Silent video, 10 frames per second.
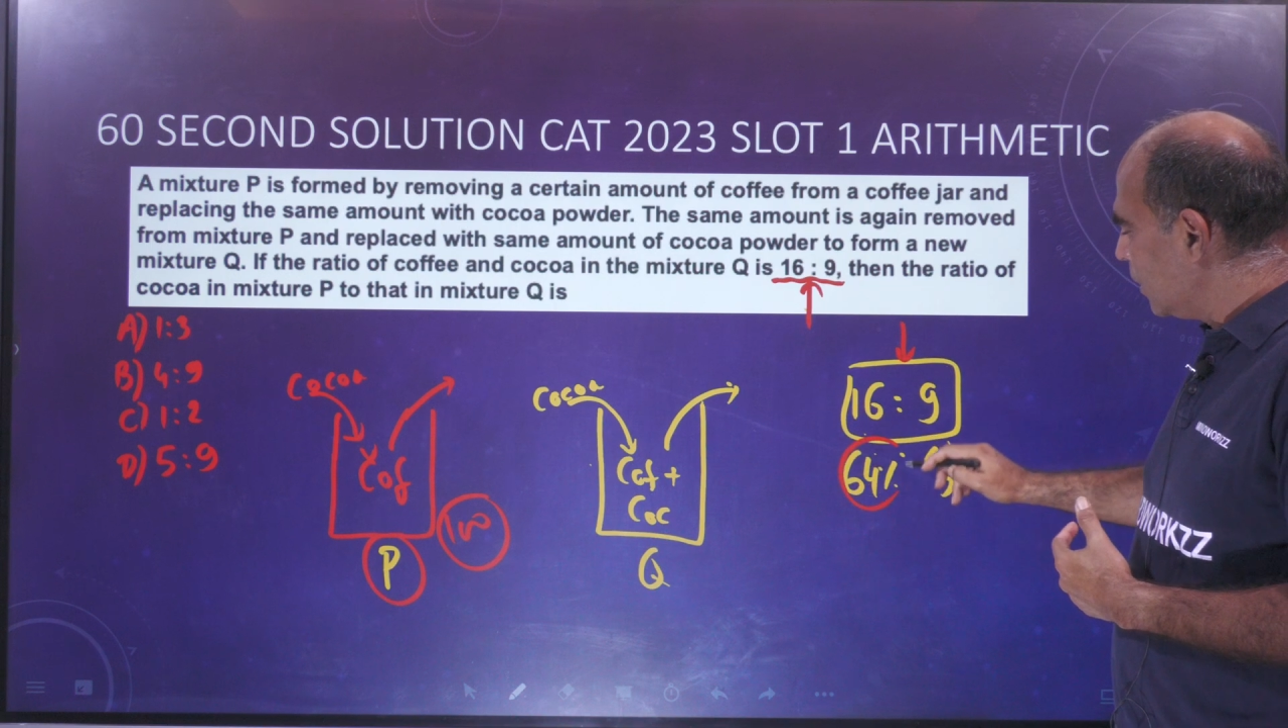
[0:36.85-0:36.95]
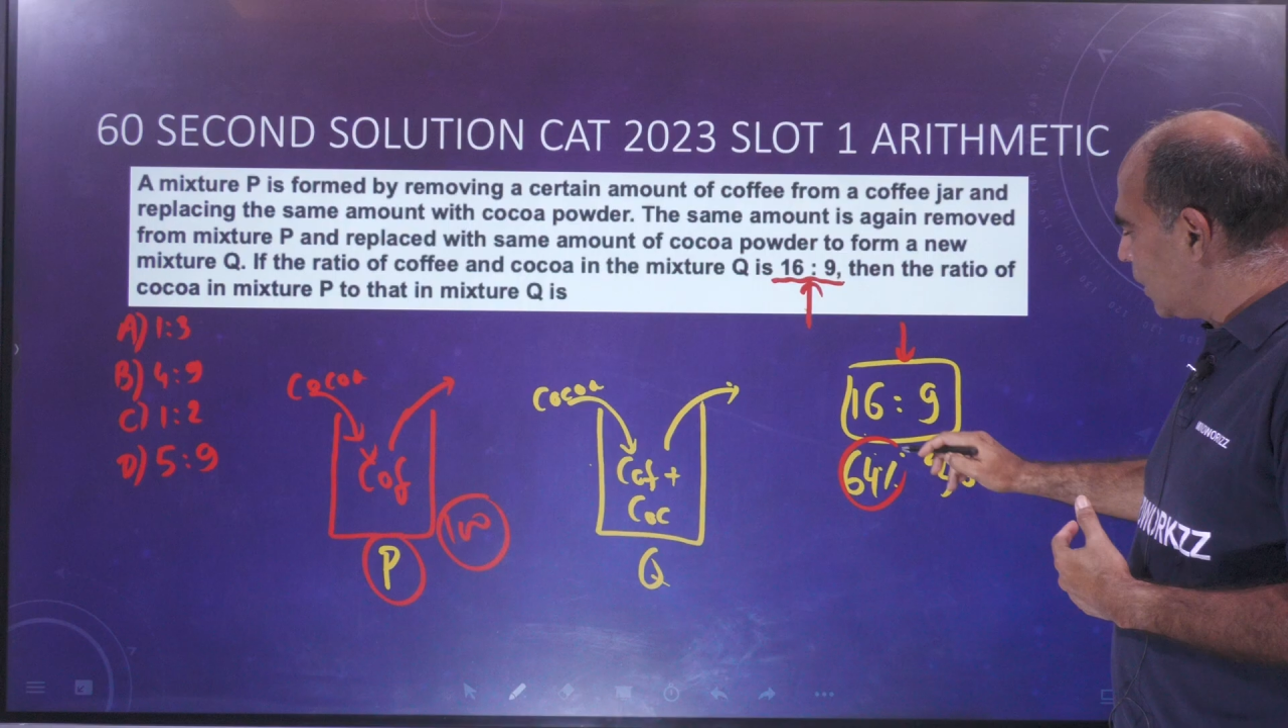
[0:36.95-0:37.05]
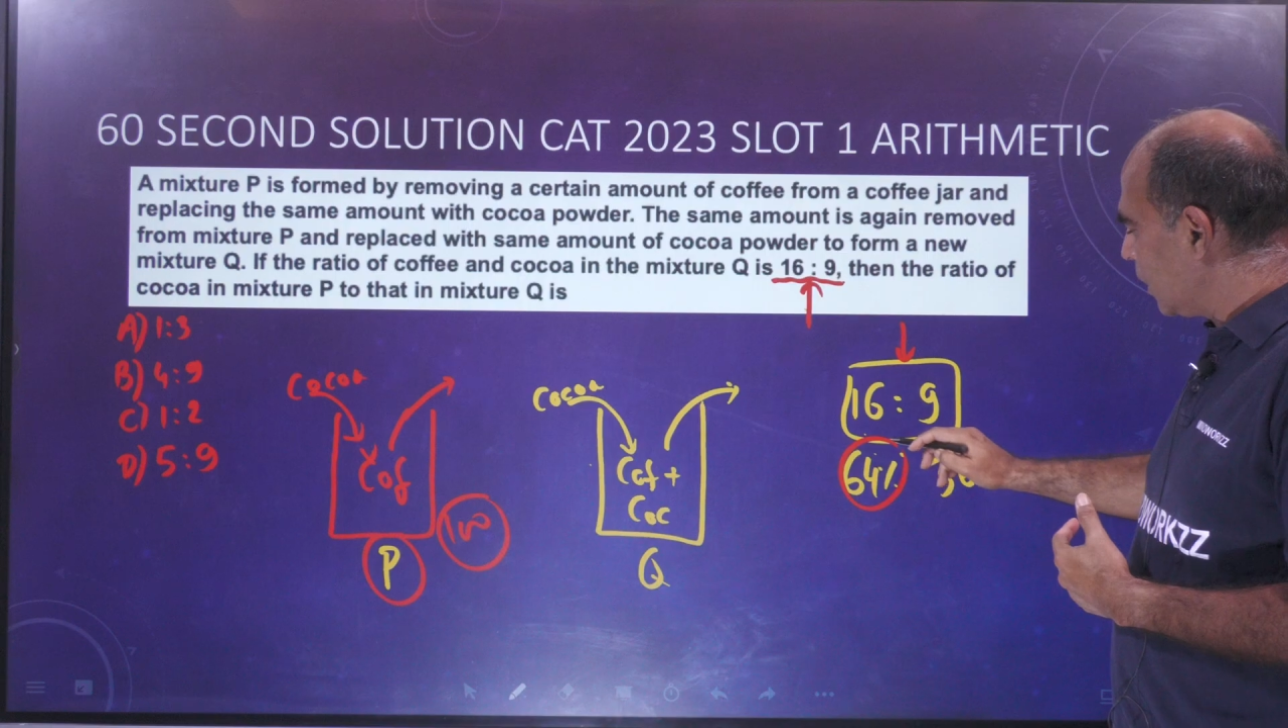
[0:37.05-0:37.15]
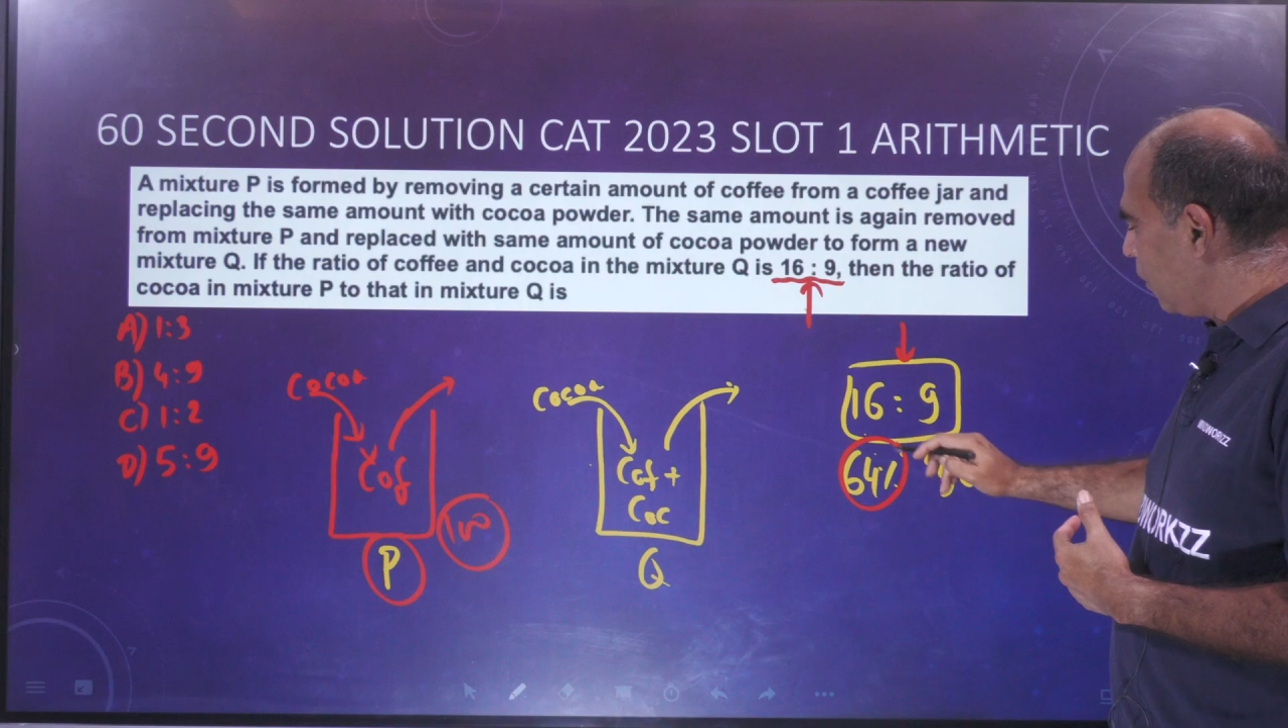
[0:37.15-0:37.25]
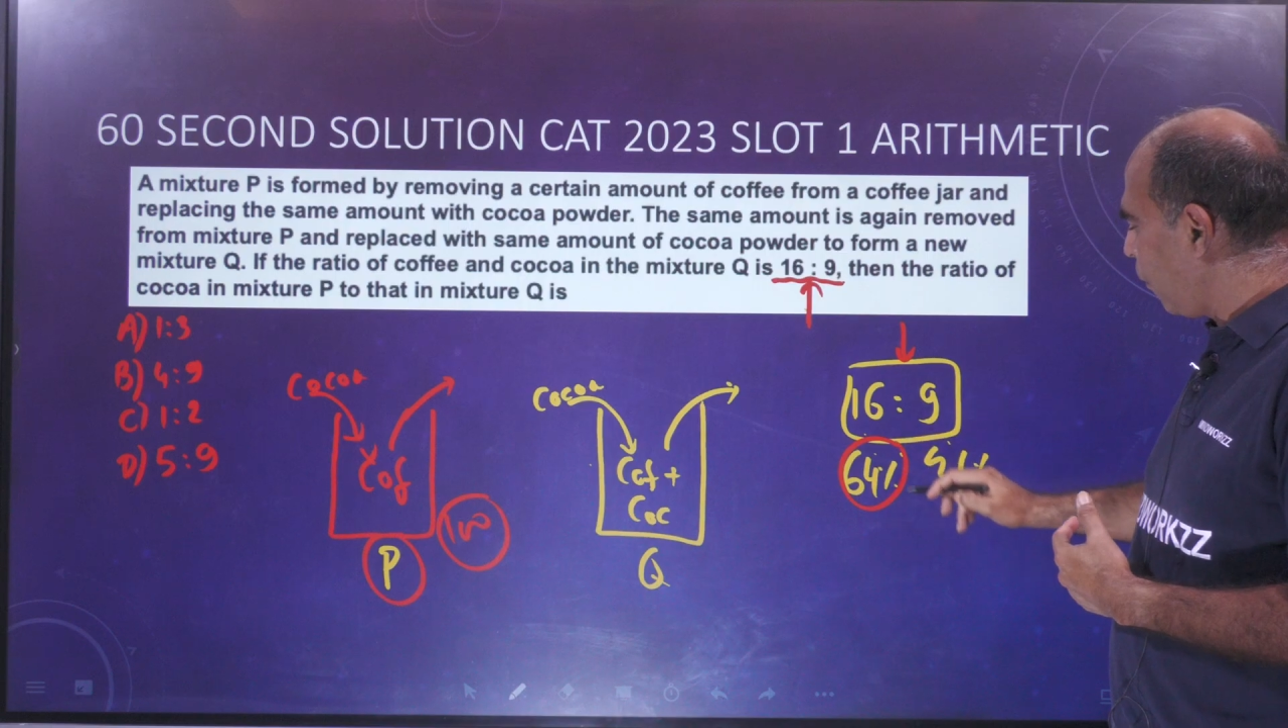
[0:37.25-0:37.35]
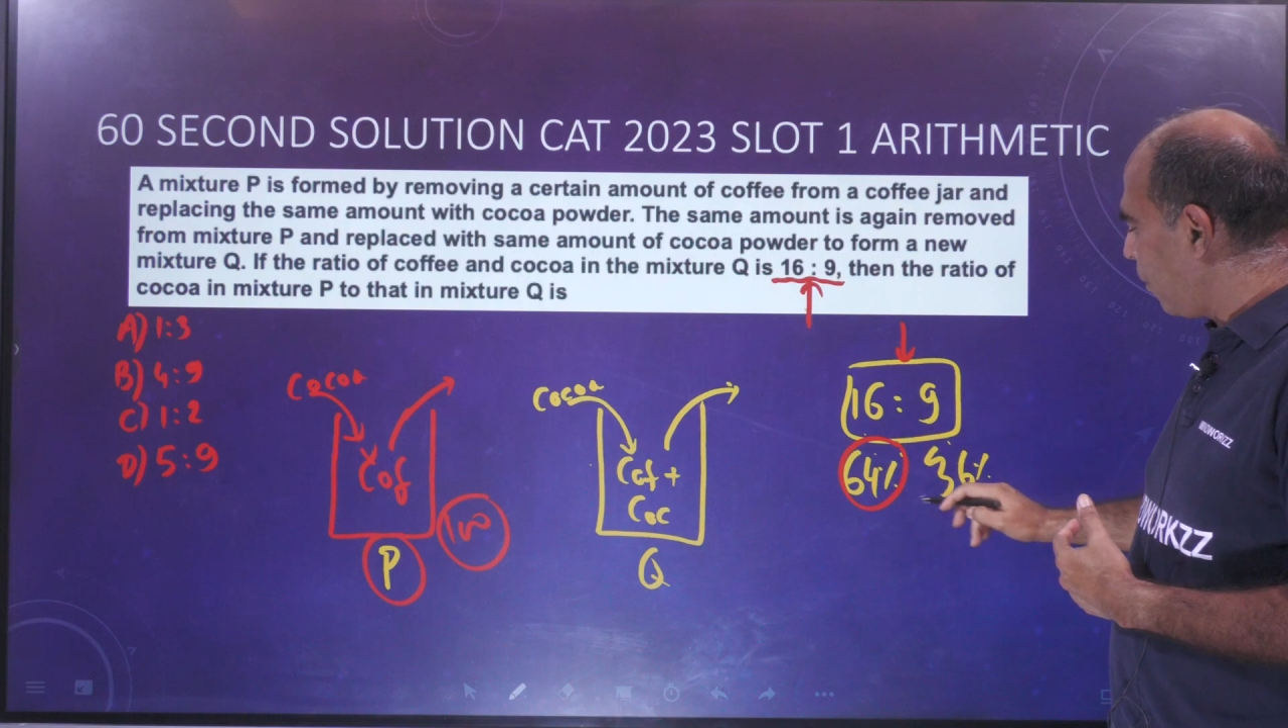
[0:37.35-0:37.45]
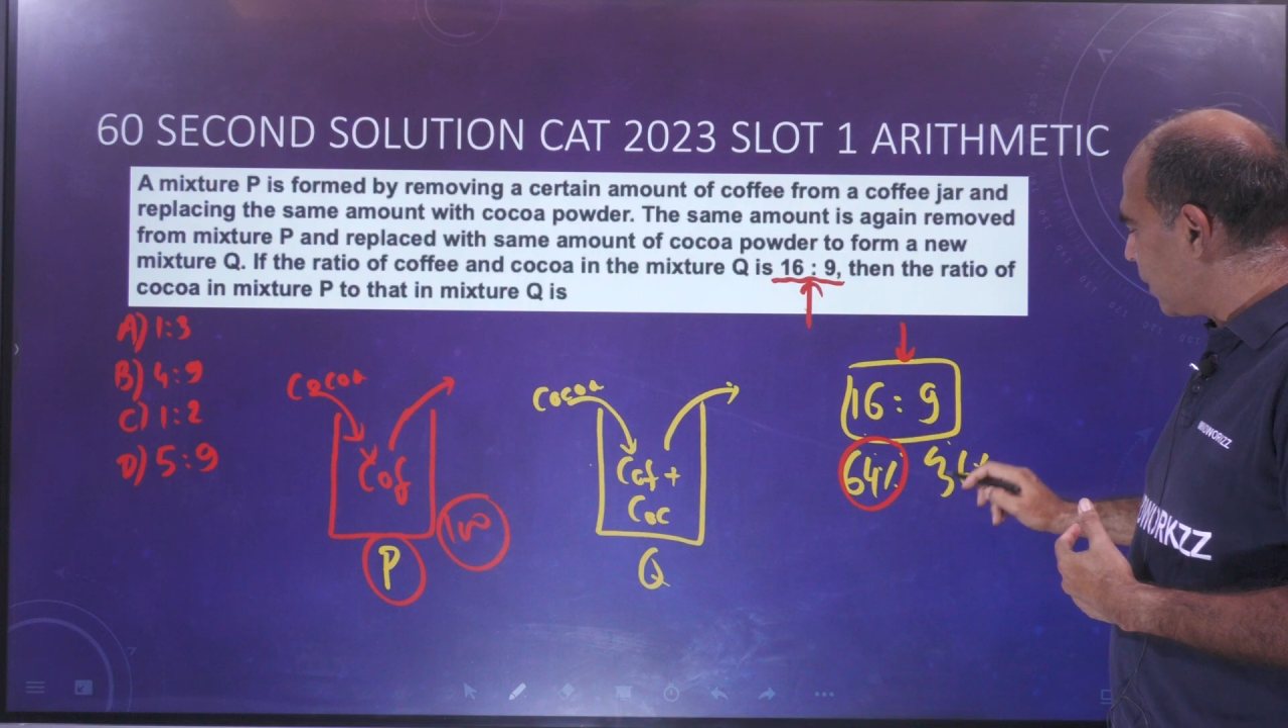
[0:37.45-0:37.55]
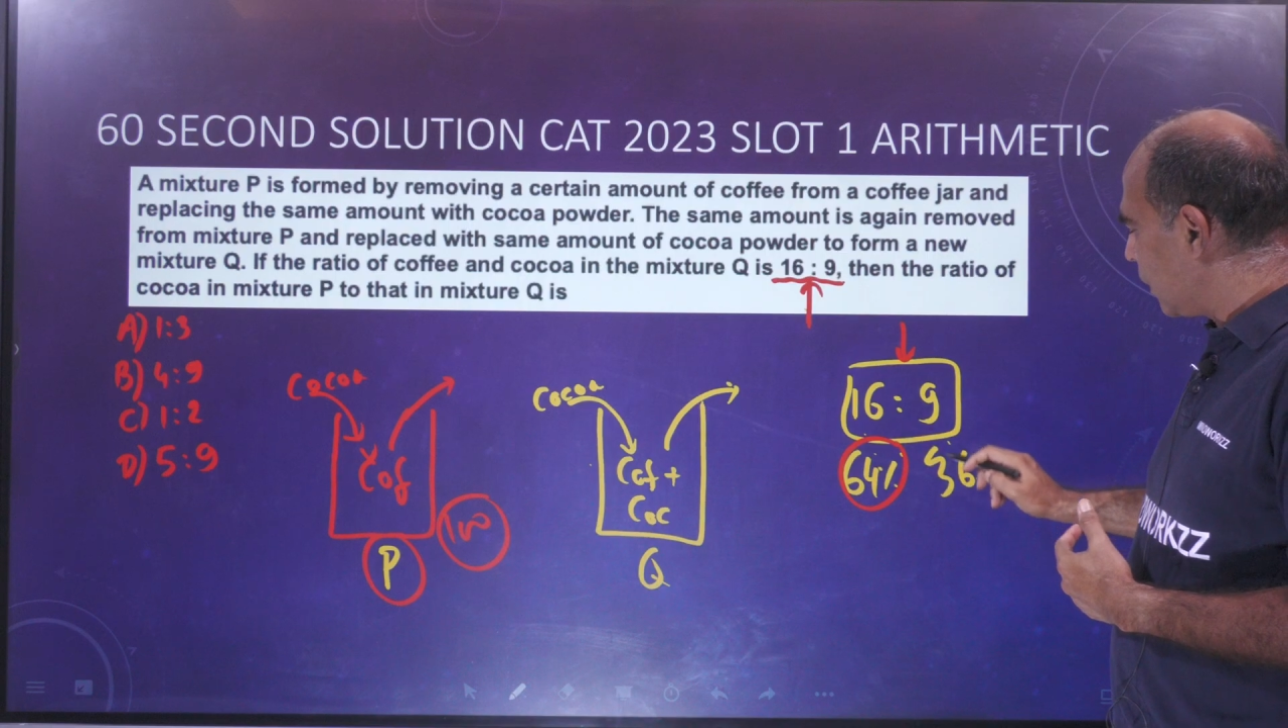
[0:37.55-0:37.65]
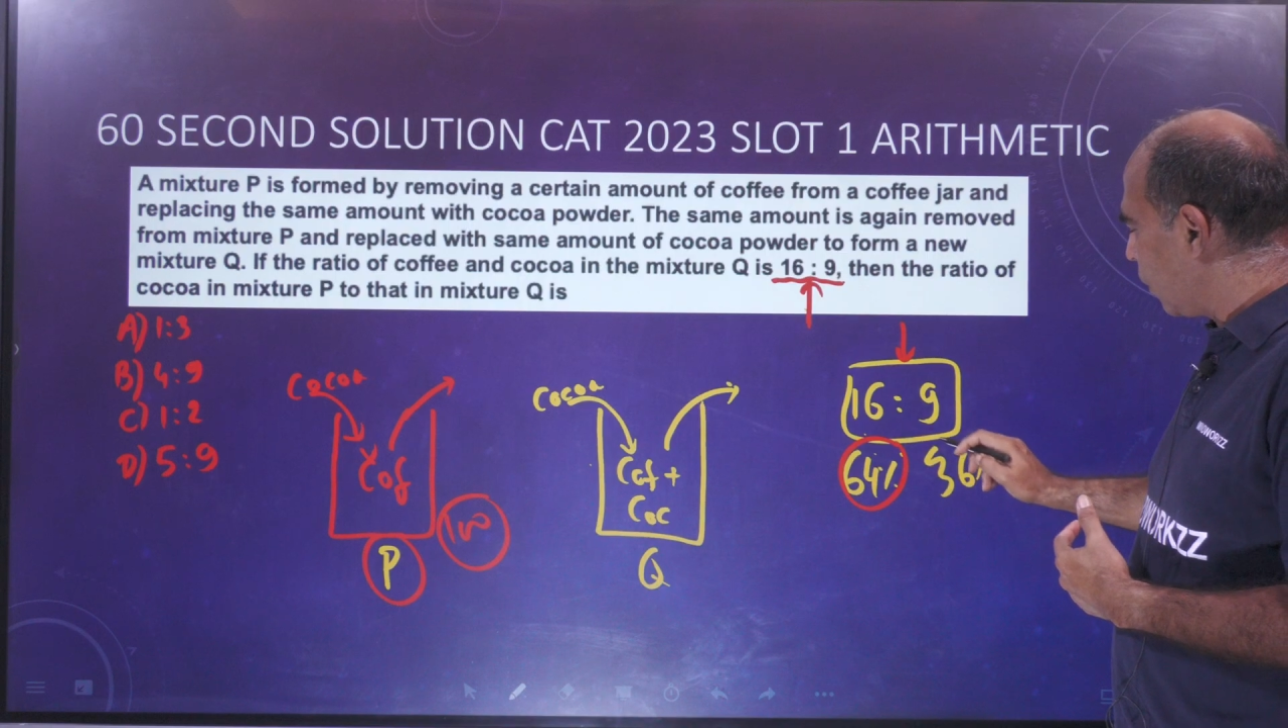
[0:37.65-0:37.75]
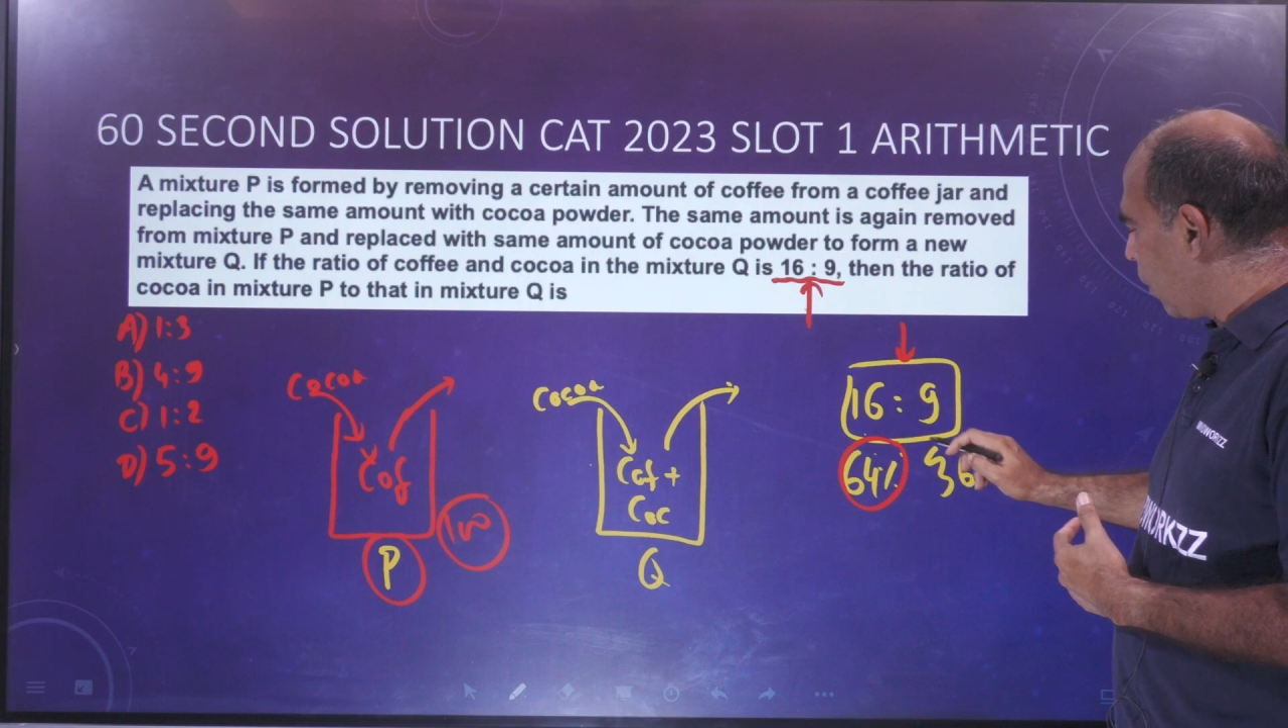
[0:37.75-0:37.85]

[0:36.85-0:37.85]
64%